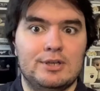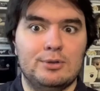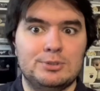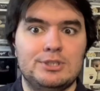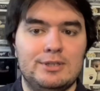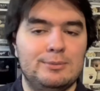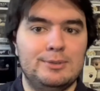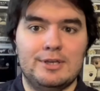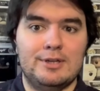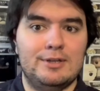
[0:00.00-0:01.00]
shit,
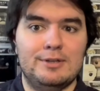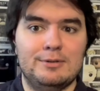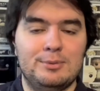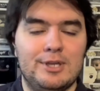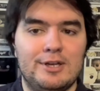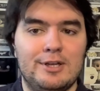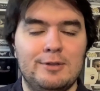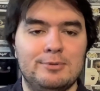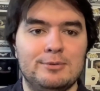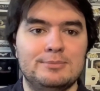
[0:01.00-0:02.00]
we gotta we gotta
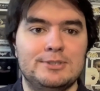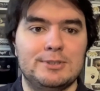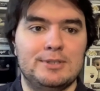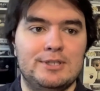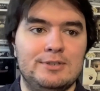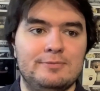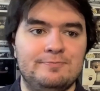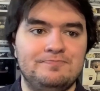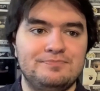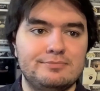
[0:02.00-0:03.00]
help him." So
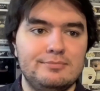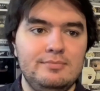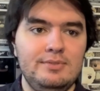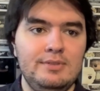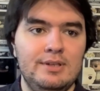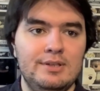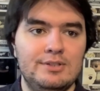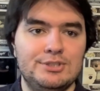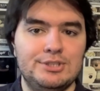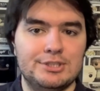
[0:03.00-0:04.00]
then
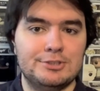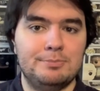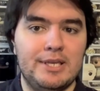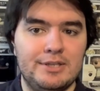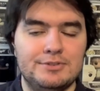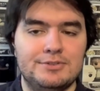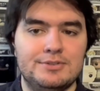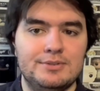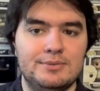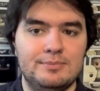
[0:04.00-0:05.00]
she
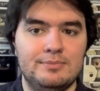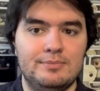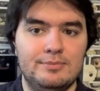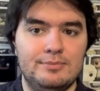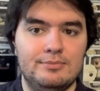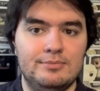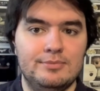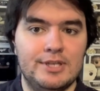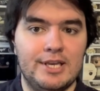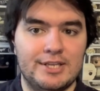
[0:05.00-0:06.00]
expands
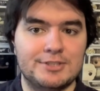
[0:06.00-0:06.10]
the hex